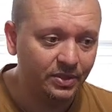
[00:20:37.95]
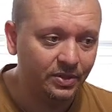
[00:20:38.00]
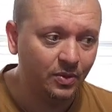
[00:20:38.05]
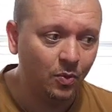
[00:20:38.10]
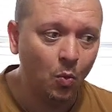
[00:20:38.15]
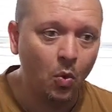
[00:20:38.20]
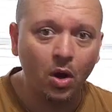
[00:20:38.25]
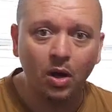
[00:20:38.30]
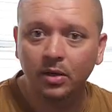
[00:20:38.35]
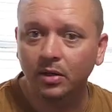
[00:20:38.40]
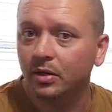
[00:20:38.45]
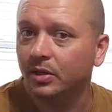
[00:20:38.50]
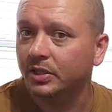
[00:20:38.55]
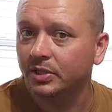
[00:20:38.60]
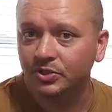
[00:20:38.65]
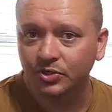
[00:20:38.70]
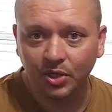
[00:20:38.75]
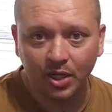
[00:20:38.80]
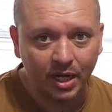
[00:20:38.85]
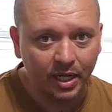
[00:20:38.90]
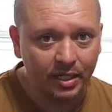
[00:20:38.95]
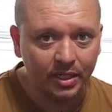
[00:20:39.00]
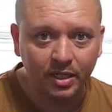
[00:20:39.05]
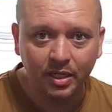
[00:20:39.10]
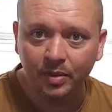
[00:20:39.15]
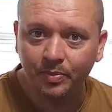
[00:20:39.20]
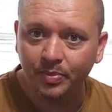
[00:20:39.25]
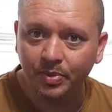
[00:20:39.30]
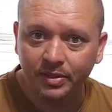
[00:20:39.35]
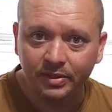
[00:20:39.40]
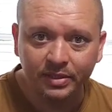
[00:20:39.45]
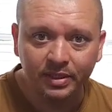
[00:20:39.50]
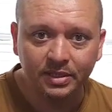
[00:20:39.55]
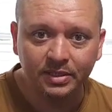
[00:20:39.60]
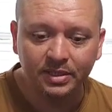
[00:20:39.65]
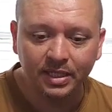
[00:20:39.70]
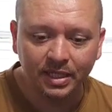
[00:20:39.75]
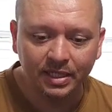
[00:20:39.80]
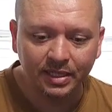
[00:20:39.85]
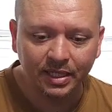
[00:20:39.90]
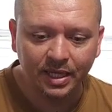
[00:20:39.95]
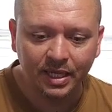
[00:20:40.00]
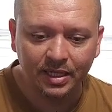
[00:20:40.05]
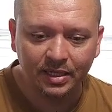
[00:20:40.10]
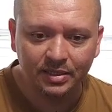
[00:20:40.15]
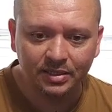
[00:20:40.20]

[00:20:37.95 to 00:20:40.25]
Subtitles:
the water can dry up, things like that.